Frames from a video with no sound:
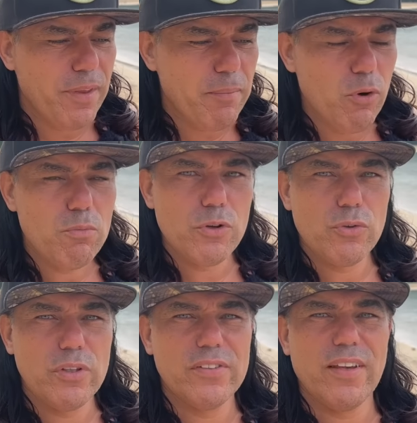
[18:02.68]
that moment
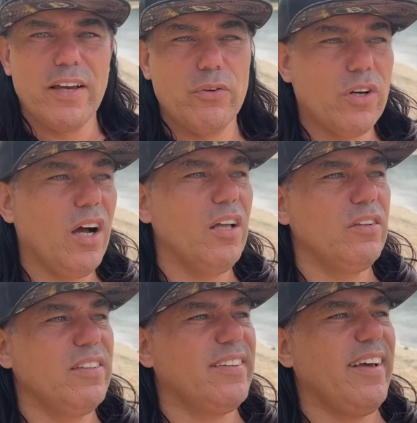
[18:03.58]
you decide. You can't
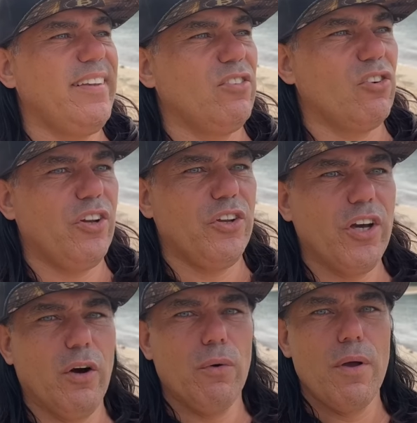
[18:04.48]
decide this already
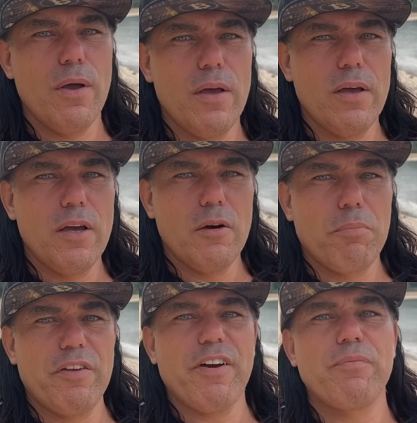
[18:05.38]
now.
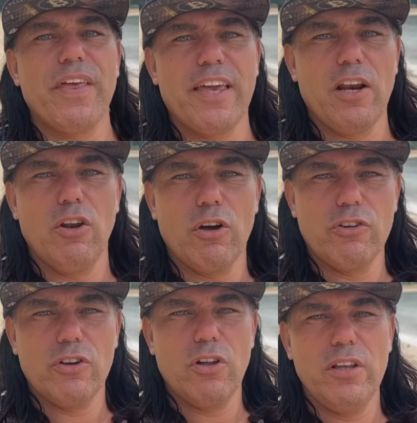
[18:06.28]
But if I'm thinking
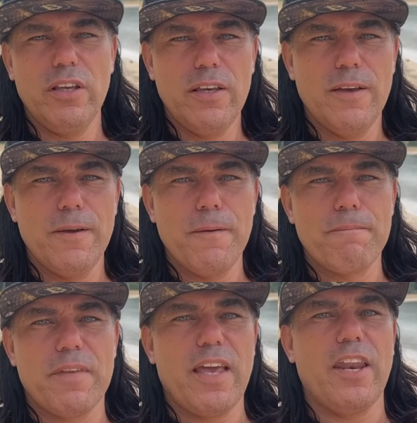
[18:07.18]
logically
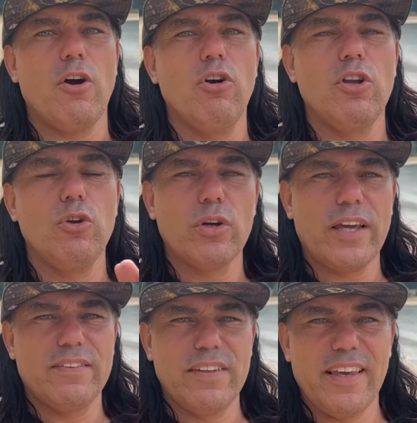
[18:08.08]
and I only look
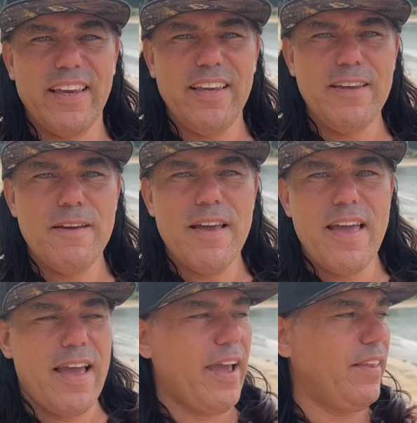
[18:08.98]
at TA
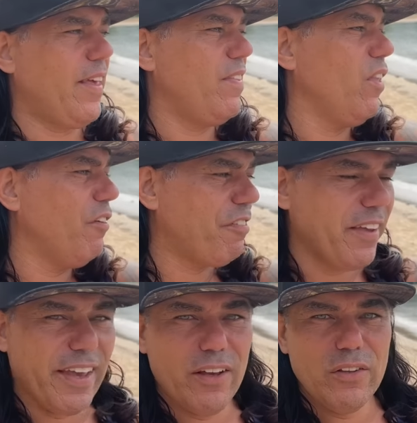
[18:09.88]
and at
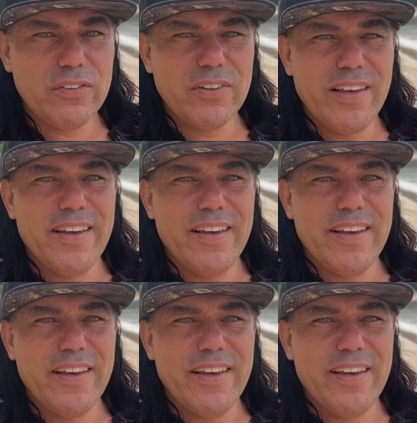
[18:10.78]
nothing else,